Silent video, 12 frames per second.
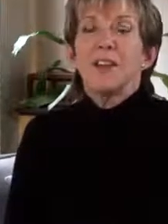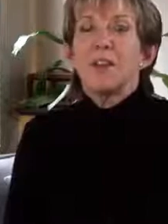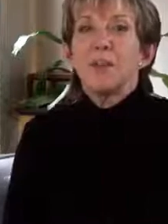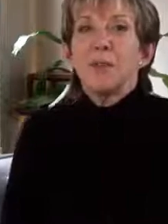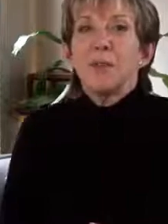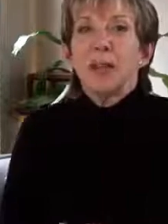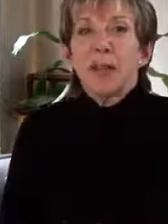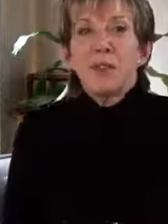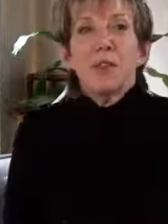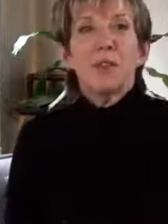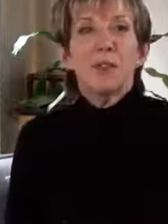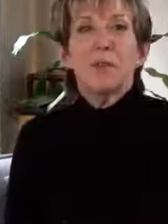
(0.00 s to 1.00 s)
to get
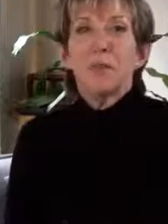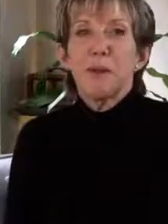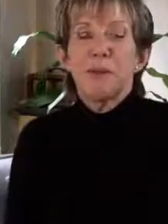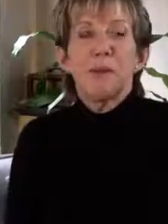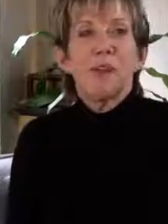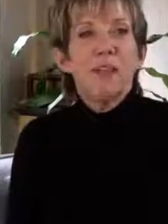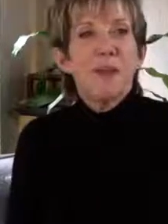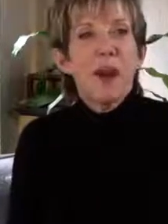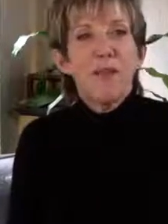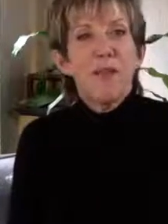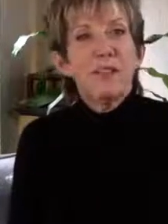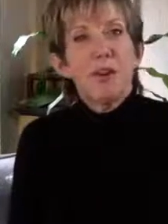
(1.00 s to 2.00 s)
in touch with people that you
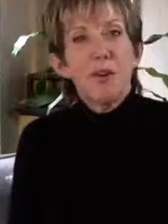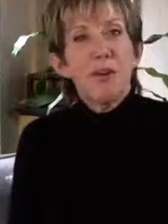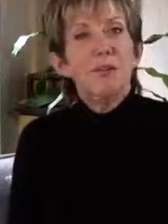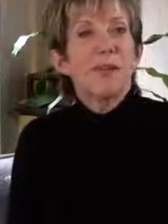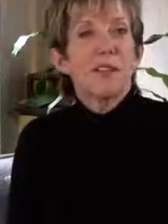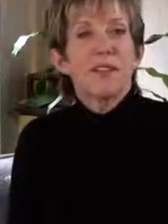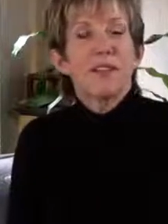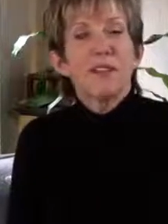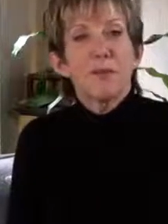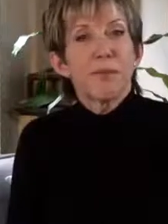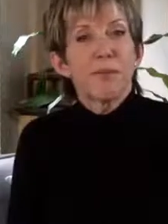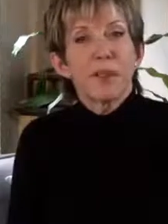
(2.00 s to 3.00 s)
haven't talked with
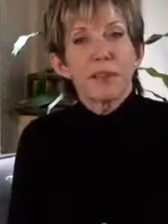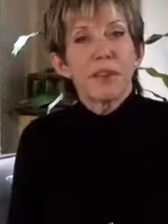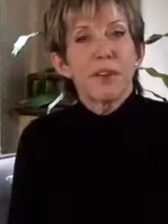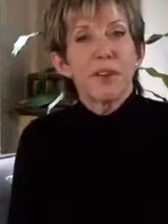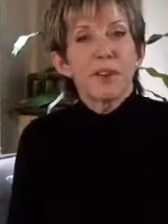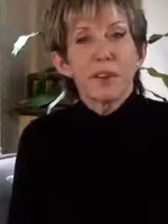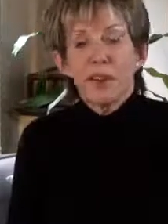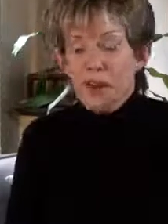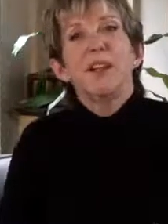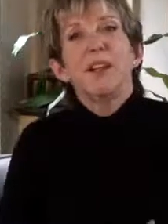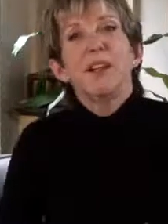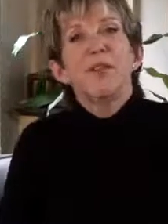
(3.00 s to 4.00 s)
in a really long
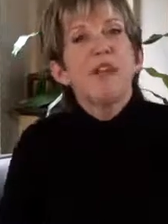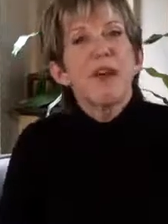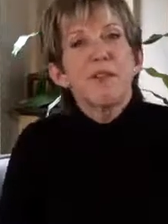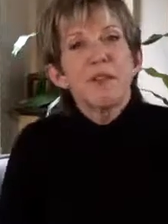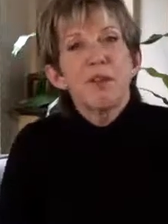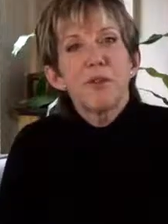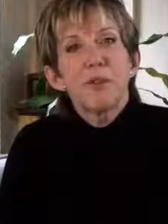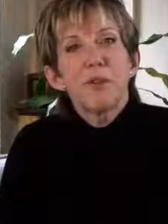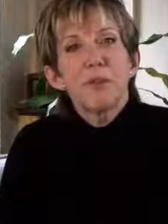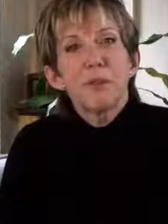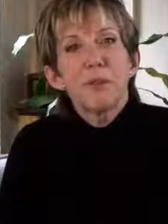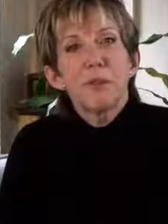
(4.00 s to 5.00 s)
time. You never know who
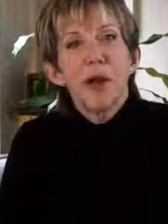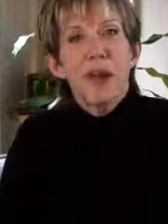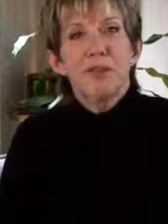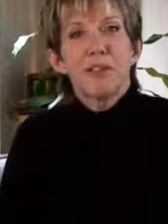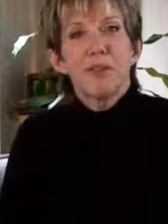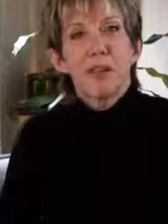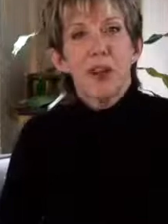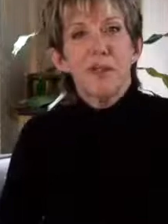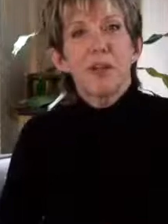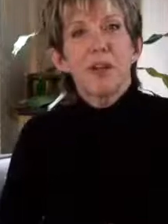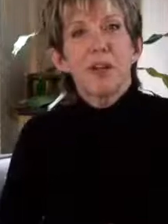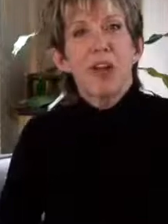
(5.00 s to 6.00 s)
those people have in their
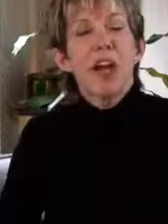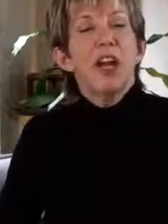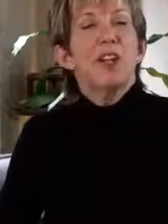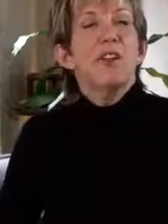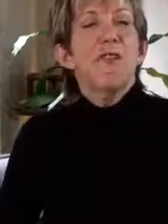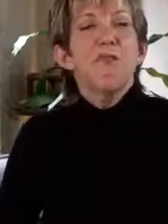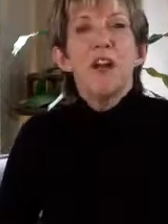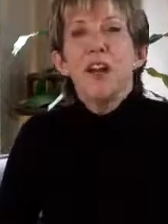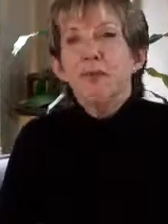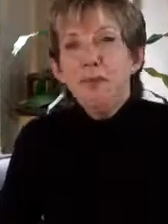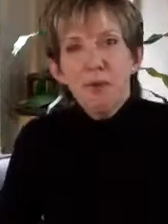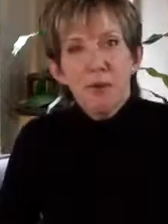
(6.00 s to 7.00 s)
network. You
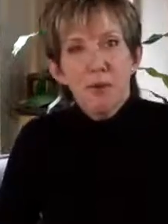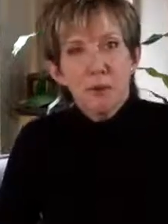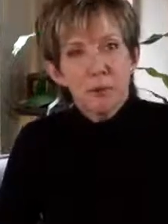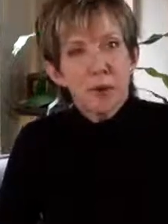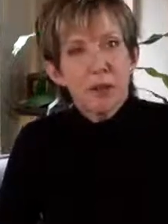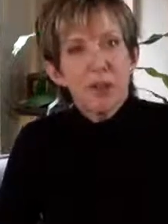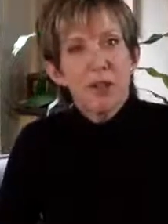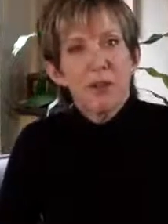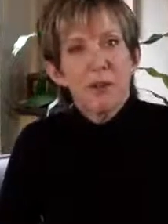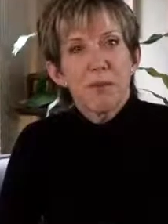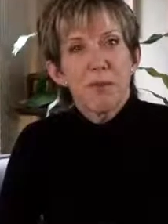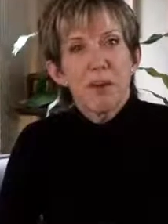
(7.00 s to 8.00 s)
never know what
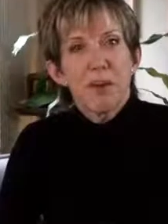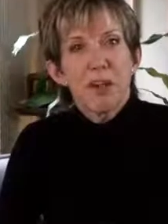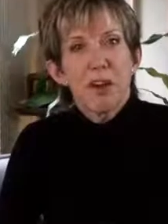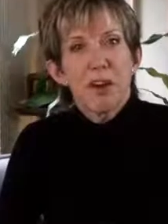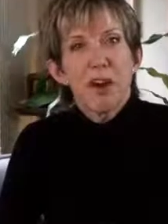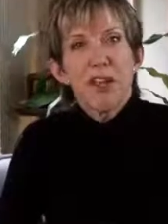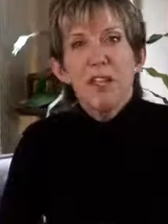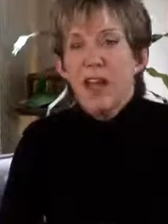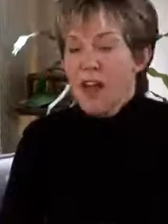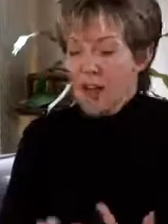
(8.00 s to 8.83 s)
project they're working on.